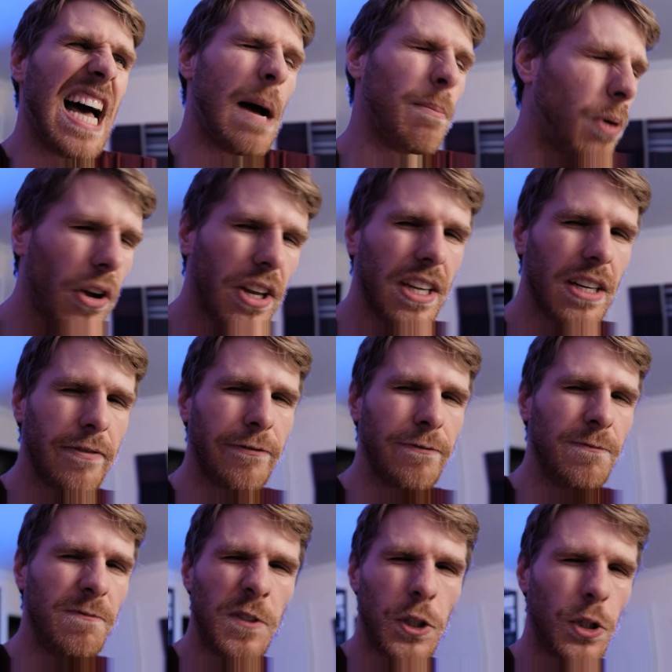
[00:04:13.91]
I'm probably gonna
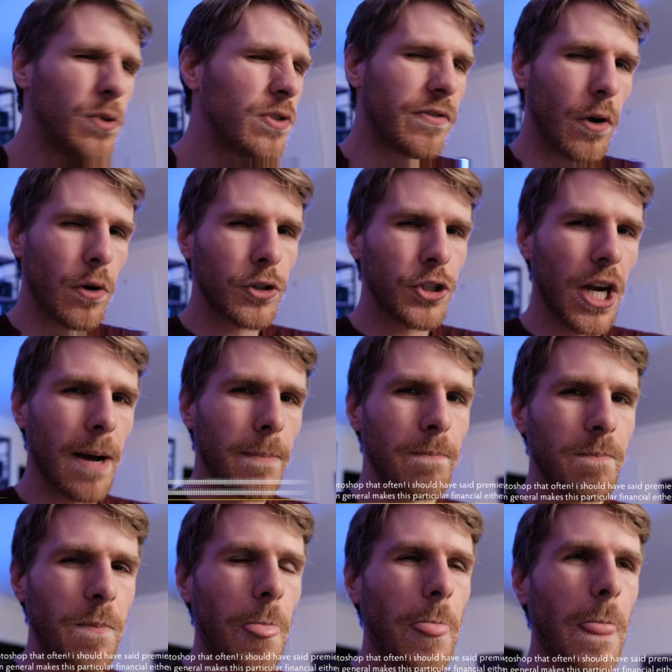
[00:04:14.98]
choose Photoshop.